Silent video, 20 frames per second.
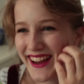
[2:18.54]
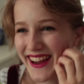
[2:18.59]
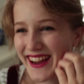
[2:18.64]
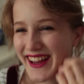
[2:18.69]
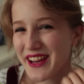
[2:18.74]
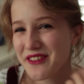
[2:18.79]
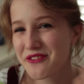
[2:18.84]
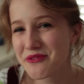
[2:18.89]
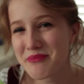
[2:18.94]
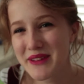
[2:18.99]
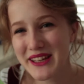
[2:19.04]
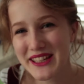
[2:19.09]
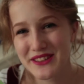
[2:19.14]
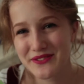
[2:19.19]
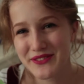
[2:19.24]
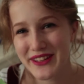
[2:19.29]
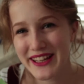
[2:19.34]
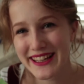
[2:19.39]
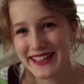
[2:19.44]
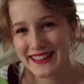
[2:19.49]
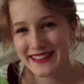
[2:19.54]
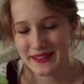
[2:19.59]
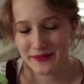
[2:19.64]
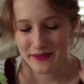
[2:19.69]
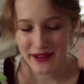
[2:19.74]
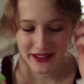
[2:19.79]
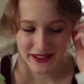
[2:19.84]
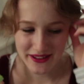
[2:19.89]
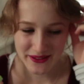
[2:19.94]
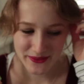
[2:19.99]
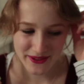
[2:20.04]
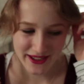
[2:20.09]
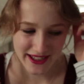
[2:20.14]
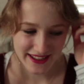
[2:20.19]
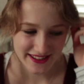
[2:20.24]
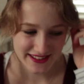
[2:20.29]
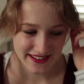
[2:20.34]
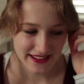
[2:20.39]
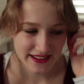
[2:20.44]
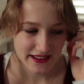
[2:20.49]
I have mixed feelings about this one
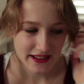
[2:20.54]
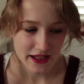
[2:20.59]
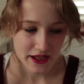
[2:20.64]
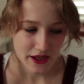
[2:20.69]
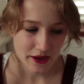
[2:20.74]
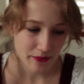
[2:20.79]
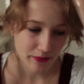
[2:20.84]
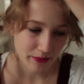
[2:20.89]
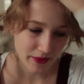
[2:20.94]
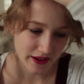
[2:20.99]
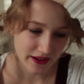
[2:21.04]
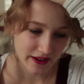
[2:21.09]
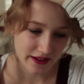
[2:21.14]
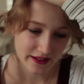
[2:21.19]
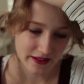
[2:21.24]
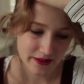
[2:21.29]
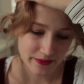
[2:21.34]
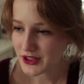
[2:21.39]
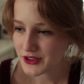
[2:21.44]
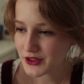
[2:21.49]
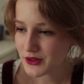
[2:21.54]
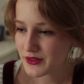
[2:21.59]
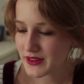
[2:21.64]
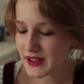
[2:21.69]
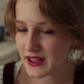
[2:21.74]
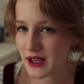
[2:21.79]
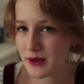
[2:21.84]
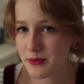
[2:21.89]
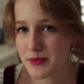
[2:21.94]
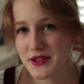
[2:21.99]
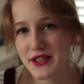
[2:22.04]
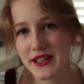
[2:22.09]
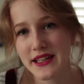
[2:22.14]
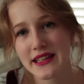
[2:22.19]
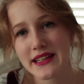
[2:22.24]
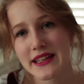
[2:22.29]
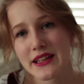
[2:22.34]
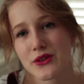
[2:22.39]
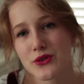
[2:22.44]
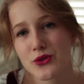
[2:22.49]
actually, because I don't think I
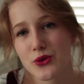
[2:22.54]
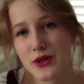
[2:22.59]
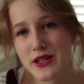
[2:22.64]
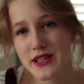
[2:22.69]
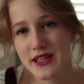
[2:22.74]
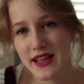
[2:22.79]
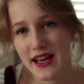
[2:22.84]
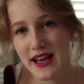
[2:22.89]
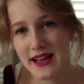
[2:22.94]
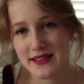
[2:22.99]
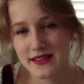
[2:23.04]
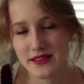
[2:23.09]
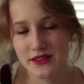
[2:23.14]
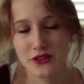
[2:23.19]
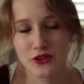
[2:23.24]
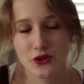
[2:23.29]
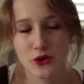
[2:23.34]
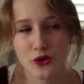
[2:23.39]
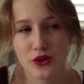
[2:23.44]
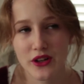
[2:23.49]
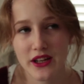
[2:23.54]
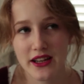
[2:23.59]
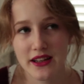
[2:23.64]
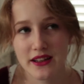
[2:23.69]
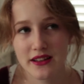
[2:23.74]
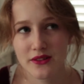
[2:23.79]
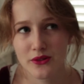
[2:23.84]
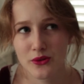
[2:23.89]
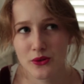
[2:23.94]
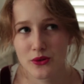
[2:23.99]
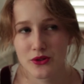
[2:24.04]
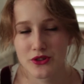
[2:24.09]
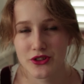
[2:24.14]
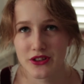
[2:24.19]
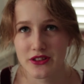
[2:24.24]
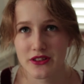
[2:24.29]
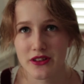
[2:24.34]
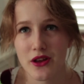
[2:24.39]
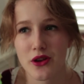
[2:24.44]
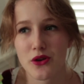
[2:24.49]
particularly enjoyed it as a story or
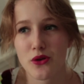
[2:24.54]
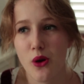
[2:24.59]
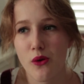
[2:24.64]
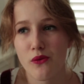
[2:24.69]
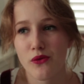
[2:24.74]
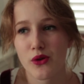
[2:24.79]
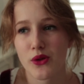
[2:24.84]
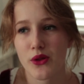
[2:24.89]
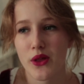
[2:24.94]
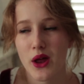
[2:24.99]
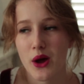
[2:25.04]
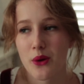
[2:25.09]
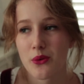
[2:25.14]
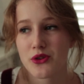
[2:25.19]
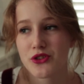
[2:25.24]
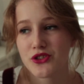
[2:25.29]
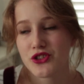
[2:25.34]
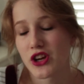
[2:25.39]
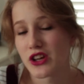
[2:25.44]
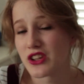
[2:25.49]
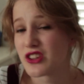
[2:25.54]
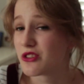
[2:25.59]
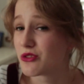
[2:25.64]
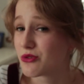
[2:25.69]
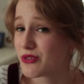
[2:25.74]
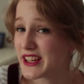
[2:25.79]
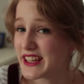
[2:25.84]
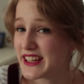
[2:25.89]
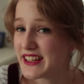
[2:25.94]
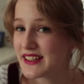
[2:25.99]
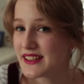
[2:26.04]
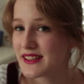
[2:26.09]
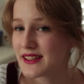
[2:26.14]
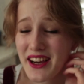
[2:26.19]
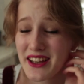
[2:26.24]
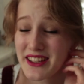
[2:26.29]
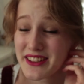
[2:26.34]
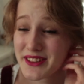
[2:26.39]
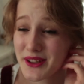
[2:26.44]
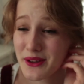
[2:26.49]
just a novel that I would just read.
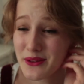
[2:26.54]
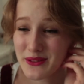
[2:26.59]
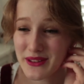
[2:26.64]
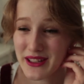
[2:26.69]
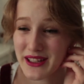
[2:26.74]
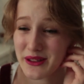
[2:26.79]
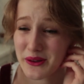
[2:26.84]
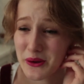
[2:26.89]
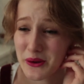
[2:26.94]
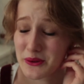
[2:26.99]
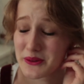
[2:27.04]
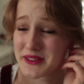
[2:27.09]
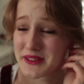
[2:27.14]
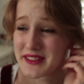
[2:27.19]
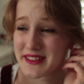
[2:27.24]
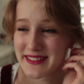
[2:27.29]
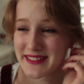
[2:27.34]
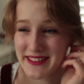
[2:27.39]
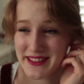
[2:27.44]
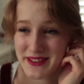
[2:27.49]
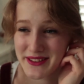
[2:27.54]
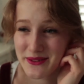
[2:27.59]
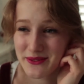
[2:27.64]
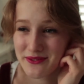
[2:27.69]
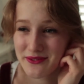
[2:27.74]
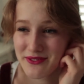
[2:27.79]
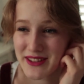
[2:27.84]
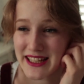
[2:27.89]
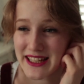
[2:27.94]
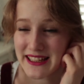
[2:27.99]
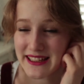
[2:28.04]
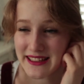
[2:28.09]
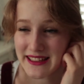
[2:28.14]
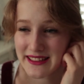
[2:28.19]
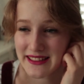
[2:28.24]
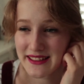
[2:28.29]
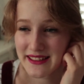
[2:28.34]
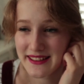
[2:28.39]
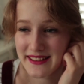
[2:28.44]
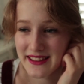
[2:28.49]
I don't like Holden and I don't really
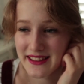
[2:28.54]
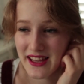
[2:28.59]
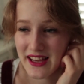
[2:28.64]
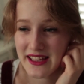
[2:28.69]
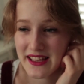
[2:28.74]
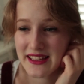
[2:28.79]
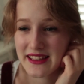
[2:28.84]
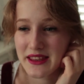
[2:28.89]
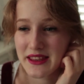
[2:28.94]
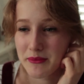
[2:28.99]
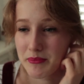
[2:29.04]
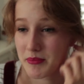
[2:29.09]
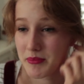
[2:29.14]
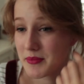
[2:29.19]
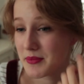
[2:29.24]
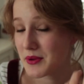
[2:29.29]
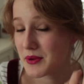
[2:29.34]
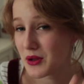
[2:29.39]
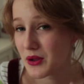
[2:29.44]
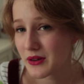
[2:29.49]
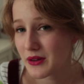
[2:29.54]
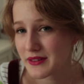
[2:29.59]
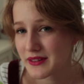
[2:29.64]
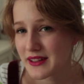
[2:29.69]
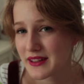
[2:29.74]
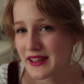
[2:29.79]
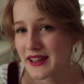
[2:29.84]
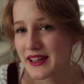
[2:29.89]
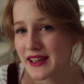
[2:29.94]
like the plot.